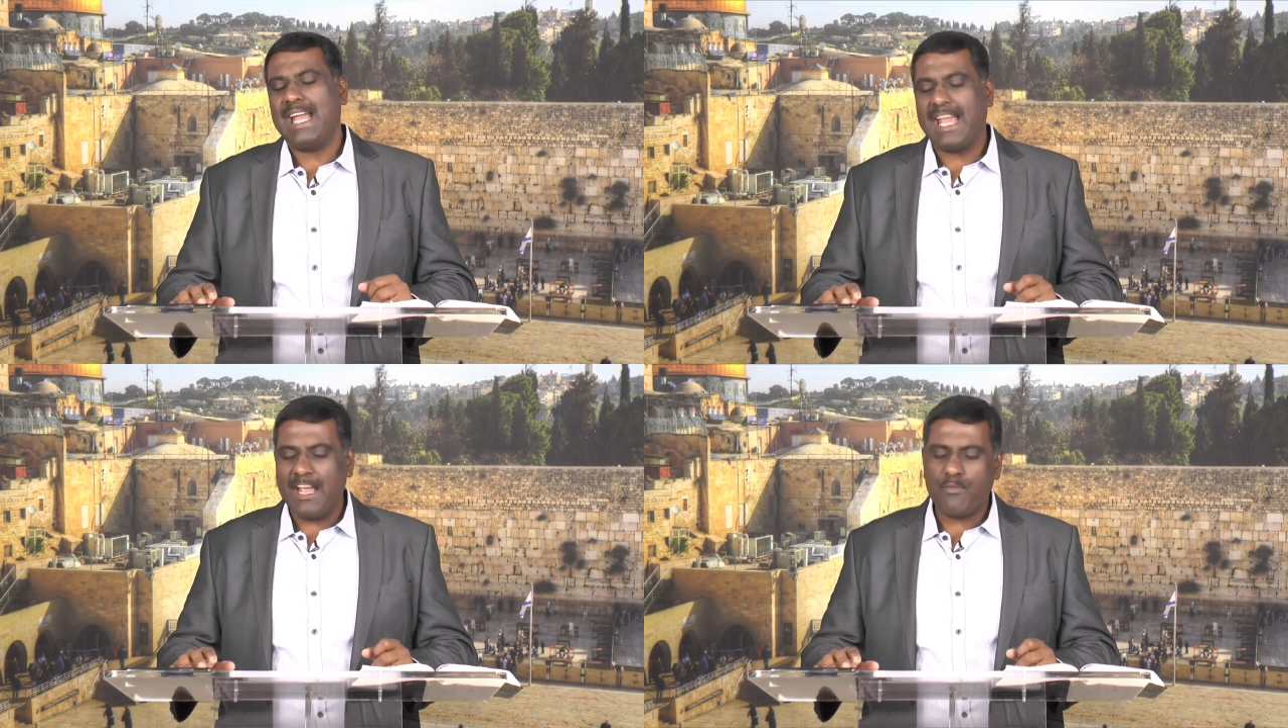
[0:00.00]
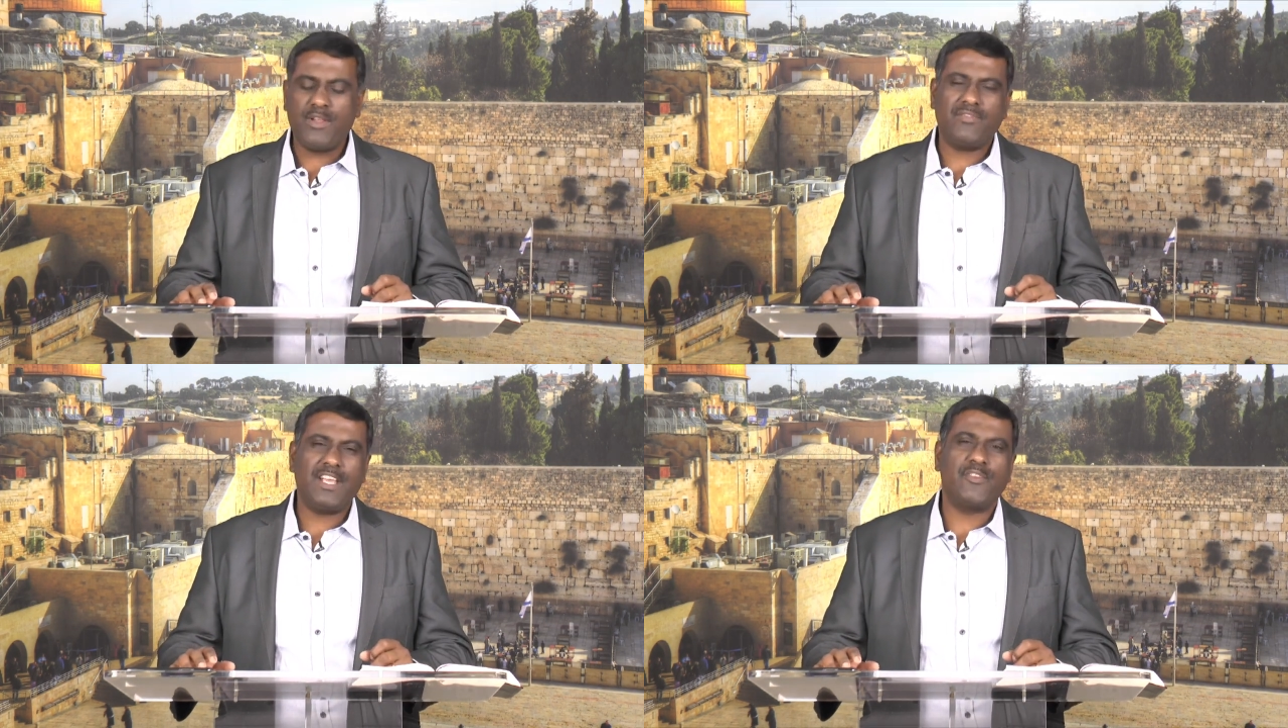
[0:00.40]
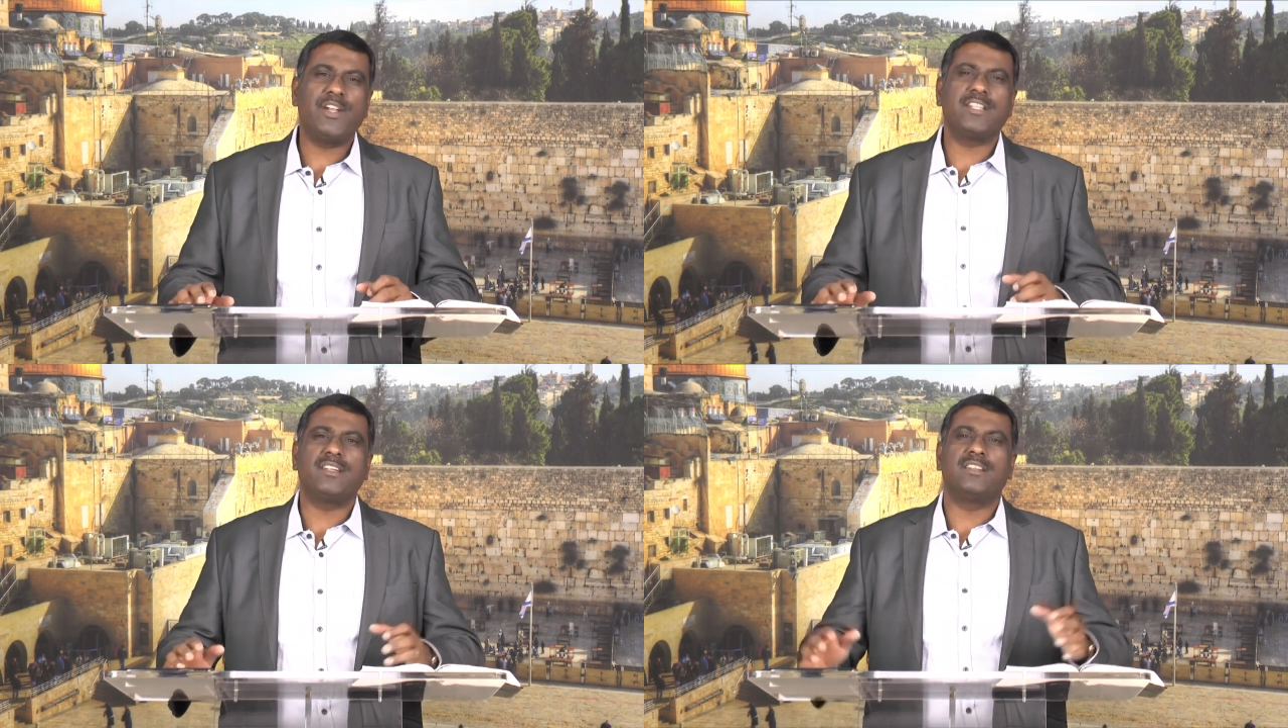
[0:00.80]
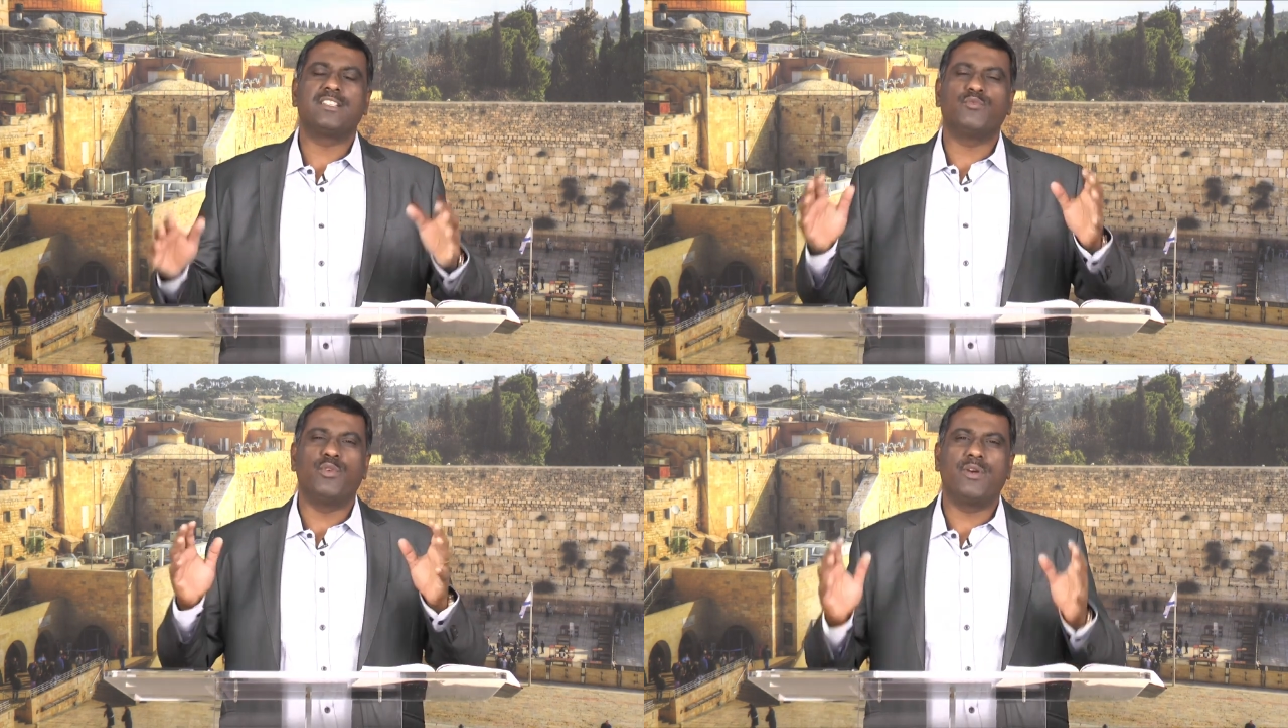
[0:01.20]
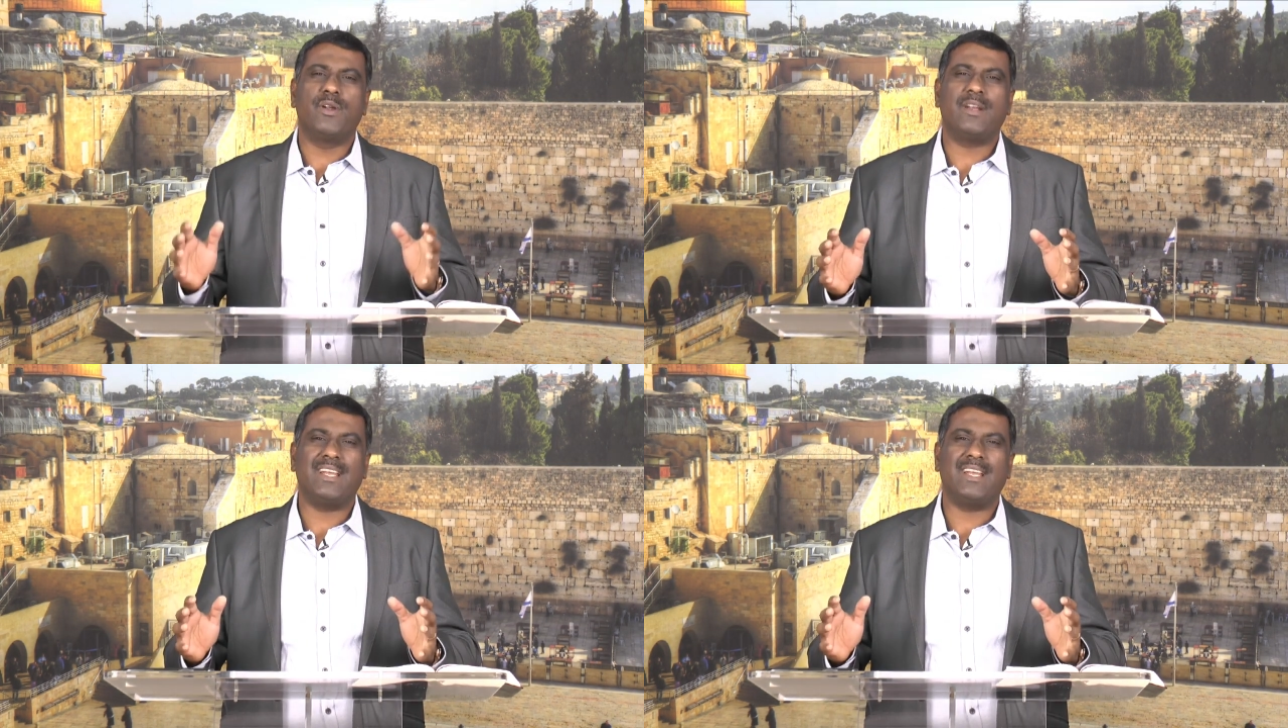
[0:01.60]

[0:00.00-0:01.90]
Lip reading: Everything written in His Word